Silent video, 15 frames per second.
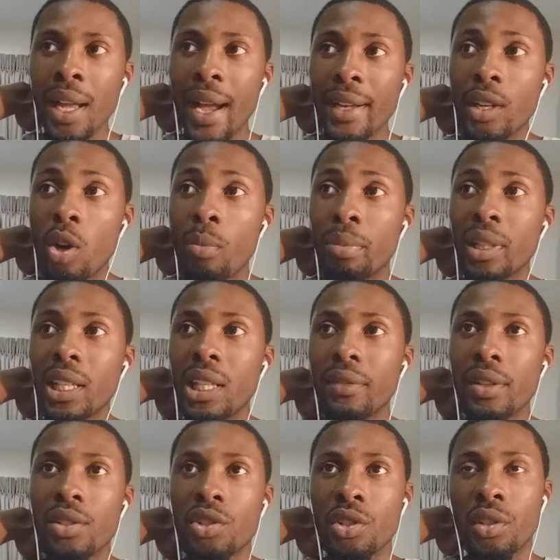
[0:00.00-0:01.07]
I don't
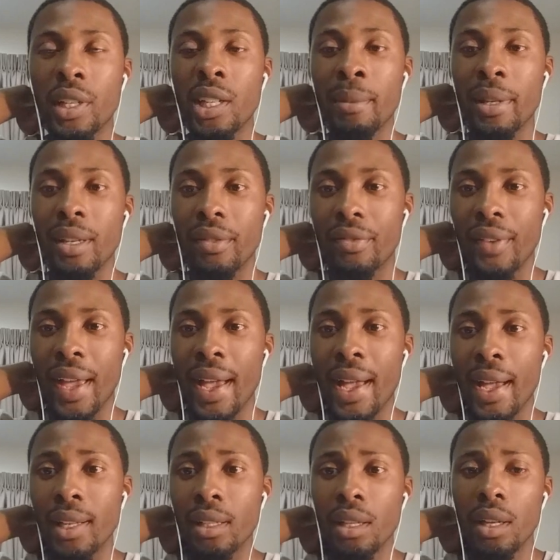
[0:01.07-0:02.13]
believe it's just going to be a
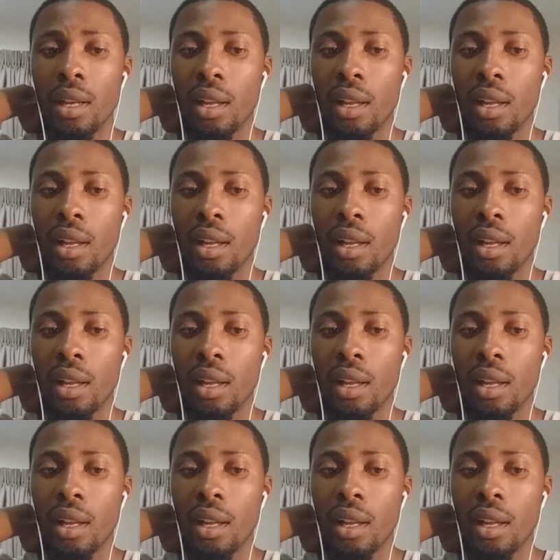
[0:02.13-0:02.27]
fad